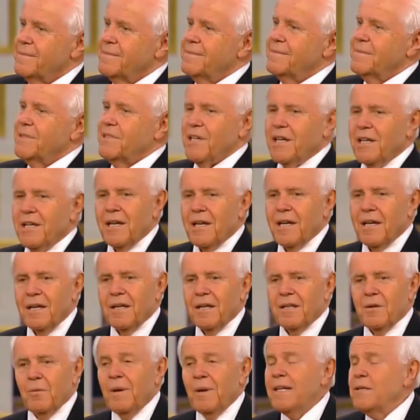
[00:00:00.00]
See,
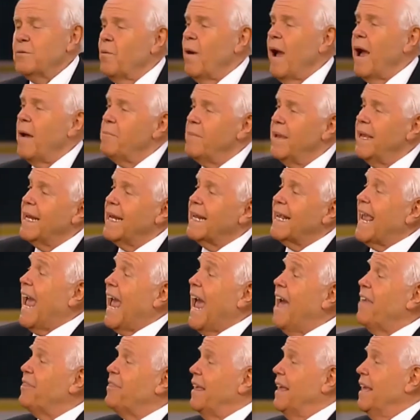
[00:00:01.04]
the reason why me and
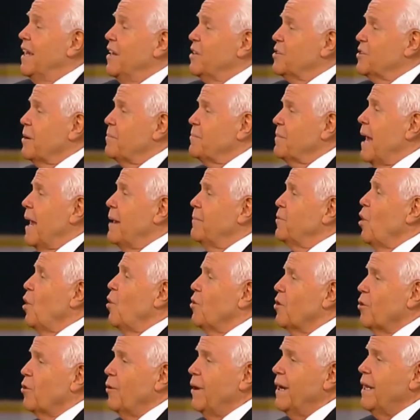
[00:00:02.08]
Kathy sometimes
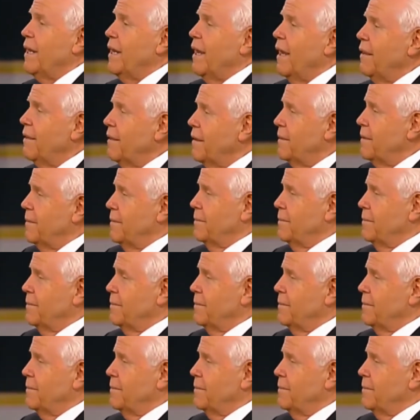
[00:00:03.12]
don't agree together,